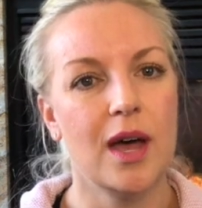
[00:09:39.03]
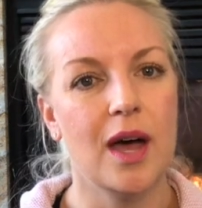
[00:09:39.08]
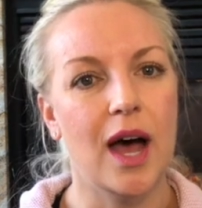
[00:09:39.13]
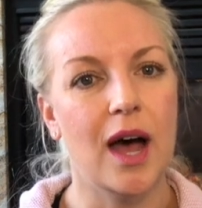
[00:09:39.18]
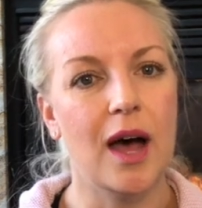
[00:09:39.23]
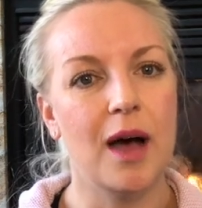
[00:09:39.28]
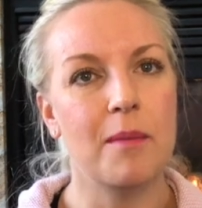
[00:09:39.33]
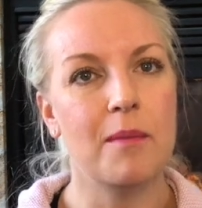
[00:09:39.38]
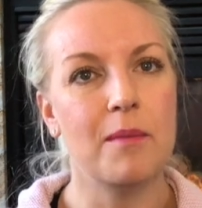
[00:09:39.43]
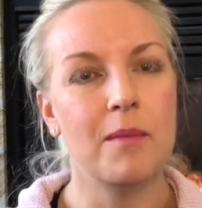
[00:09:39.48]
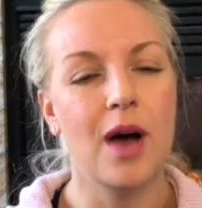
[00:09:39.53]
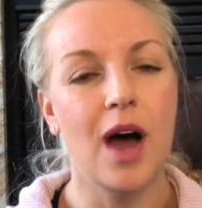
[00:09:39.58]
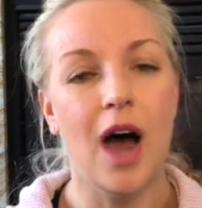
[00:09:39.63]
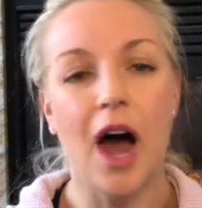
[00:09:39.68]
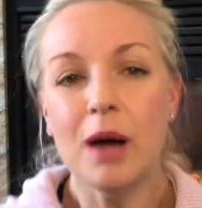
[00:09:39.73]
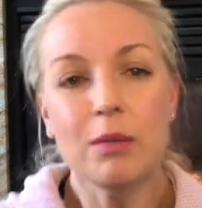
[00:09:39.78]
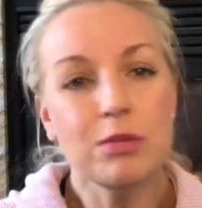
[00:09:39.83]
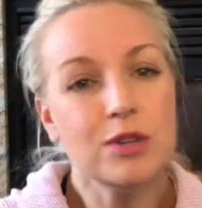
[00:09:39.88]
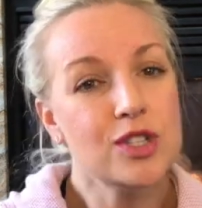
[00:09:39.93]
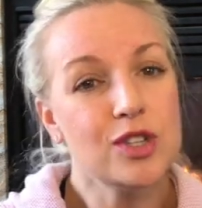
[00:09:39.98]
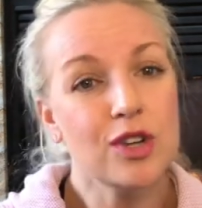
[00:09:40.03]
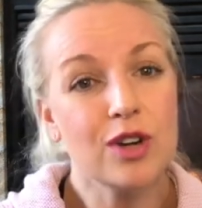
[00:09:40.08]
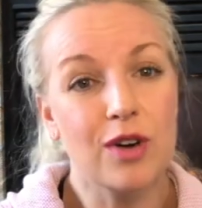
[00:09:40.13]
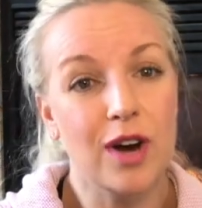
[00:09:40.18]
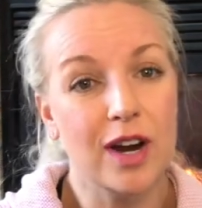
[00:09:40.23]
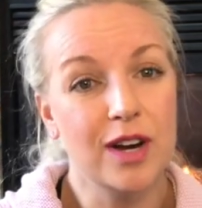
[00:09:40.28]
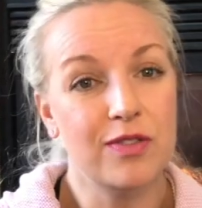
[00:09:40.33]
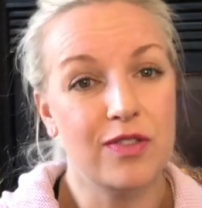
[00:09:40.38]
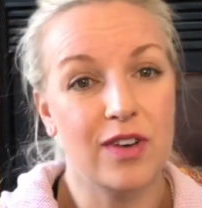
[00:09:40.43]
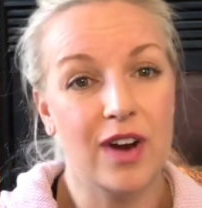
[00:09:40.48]
I'm just so
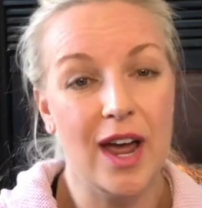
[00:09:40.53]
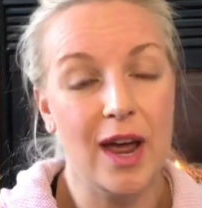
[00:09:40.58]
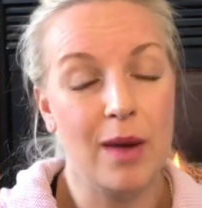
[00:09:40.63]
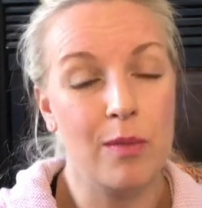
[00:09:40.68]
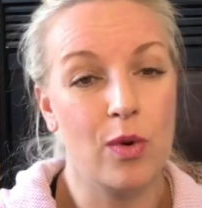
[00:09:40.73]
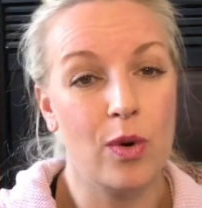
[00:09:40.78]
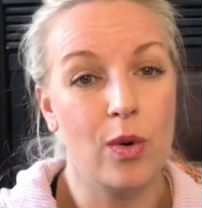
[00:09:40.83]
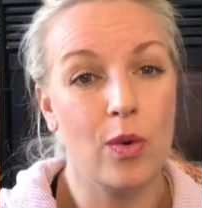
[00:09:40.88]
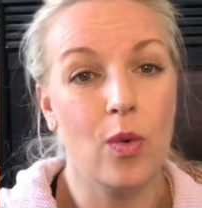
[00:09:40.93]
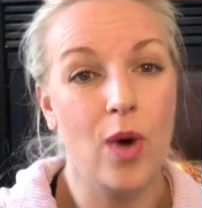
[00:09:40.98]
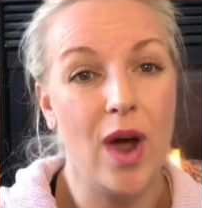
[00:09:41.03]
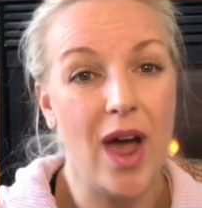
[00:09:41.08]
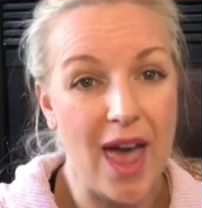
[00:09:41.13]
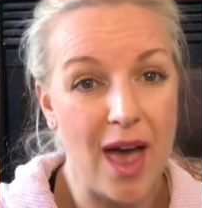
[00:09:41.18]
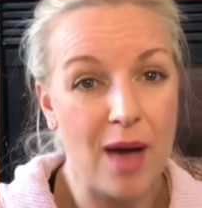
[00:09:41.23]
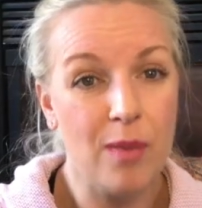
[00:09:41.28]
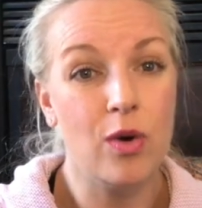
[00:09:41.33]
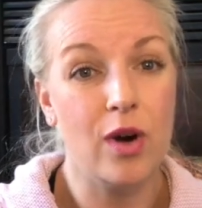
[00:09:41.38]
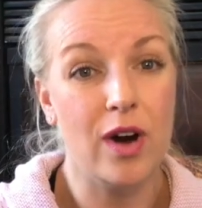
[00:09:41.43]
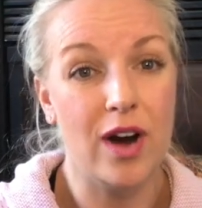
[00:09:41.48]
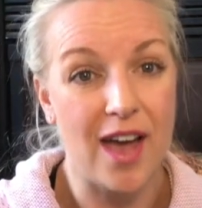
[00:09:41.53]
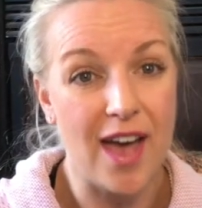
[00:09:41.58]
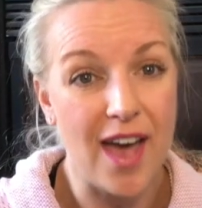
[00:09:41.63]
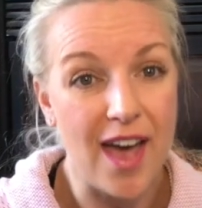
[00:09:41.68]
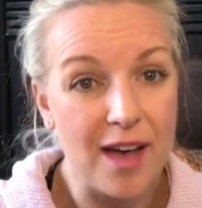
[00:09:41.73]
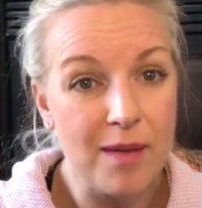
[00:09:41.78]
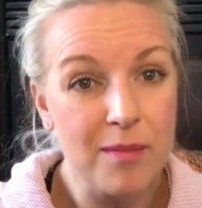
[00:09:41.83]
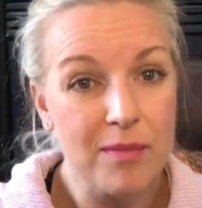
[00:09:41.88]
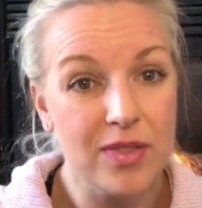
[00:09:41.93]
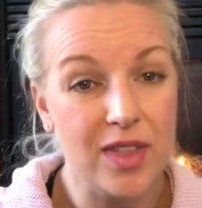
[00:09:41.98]
grateful I am where I
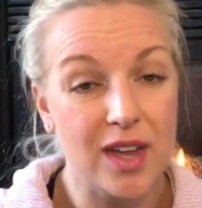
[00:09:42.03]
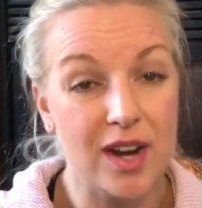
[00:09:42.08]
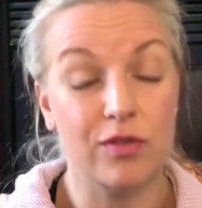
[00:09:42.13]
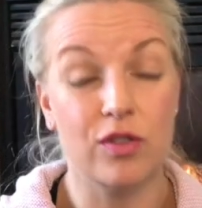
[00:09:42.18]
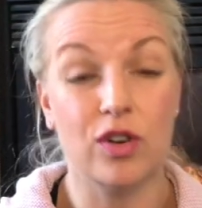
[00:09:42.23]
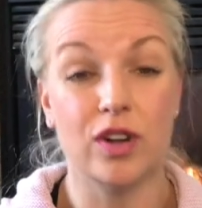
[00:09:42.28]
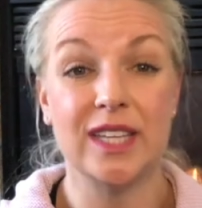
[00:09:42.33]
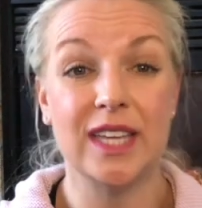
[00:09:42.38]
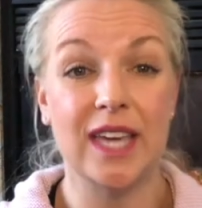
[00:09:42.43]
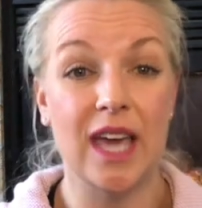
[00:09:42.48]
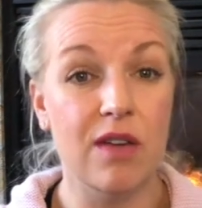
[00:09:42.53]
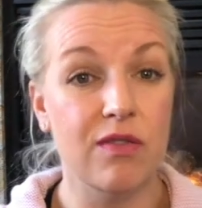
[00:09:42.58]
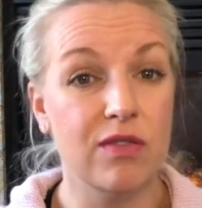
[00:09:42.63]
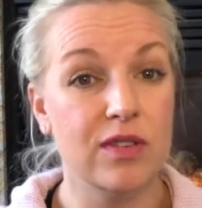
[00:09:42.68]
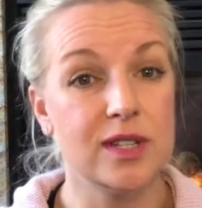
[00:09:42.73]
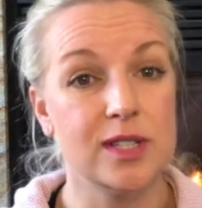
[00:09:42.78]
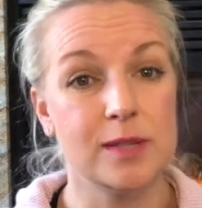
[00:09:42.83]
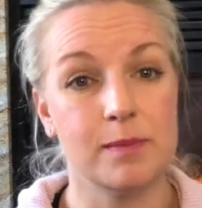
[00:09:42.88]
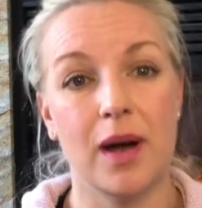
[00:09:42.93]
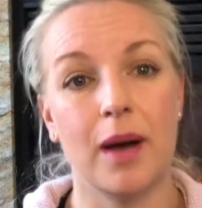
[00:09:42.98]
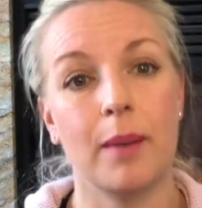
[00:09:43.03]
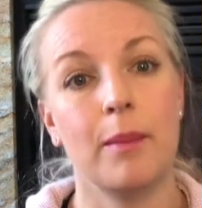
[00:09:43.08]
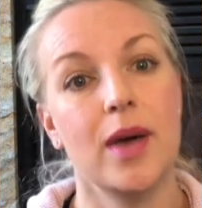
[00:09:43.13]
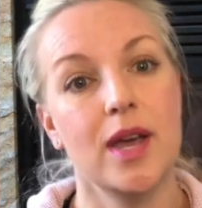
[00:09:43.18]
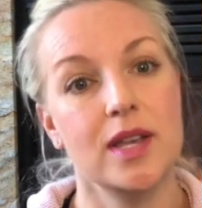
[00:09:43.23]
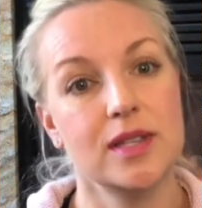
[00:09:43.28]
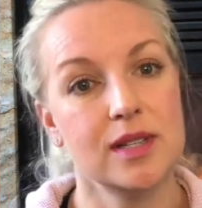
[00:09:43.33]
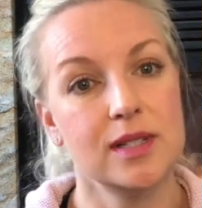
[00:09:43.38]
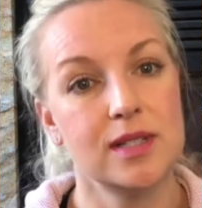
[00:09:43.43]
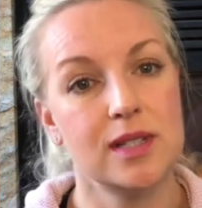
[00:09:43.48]
am, that I've got Kevin as my
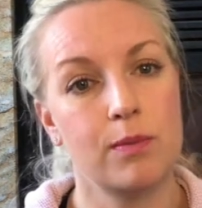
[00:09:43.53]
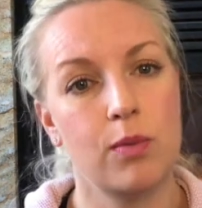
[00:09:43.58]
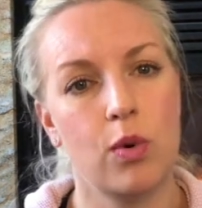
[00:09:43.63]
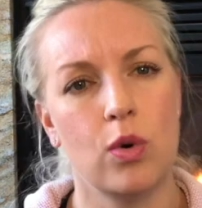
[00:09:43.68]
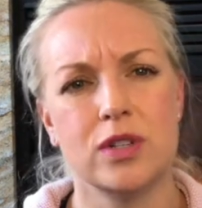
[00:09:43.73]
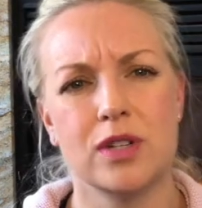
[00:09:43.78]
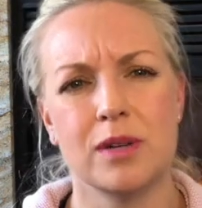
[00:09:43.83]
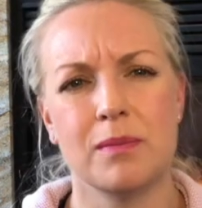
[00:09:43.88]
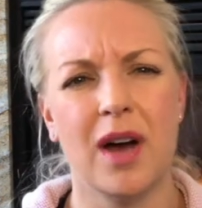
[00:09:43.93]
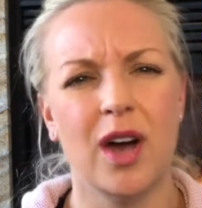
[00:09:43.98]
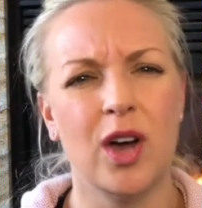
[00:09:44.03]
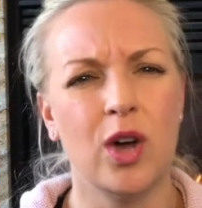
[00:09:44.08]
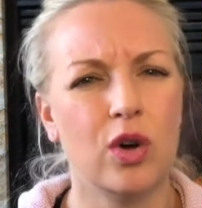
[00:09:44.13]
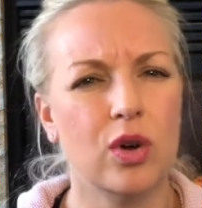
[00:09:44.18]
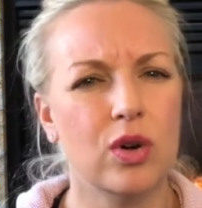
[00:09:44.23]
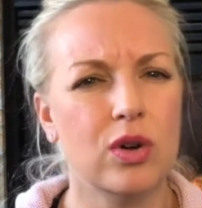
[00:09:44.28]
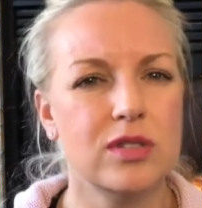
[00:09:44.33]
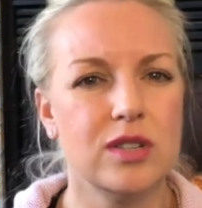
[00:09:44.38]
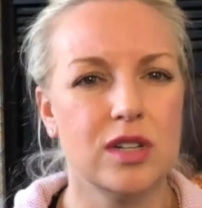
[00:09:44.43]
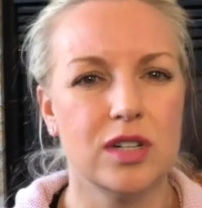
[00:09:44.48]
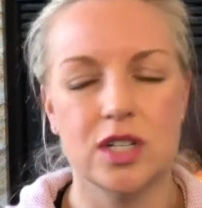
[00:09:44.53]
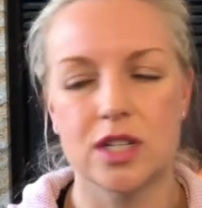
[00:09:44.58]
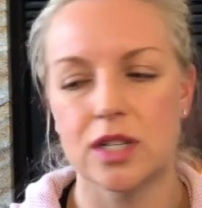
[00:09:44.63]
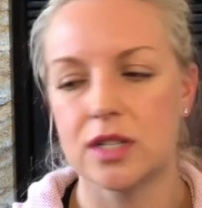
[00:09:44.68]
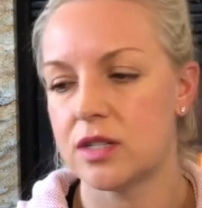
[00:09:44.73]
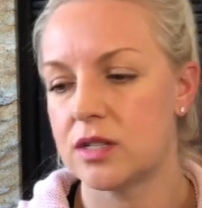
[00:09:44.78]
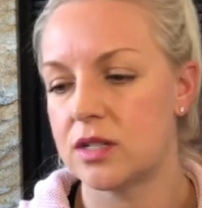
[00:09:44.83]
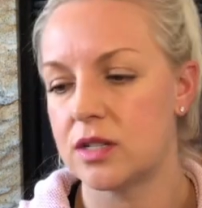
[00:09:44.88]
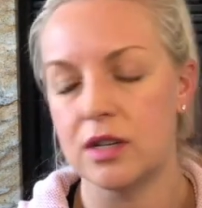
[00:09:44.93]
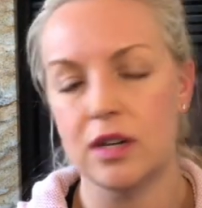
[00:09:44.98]
amazing support, and my girls are
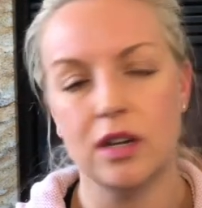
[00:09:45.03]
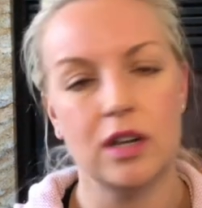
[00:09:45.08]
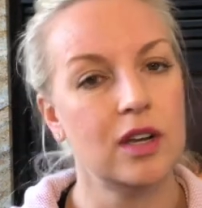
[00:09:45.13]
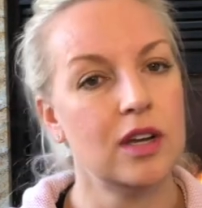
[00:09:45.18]
just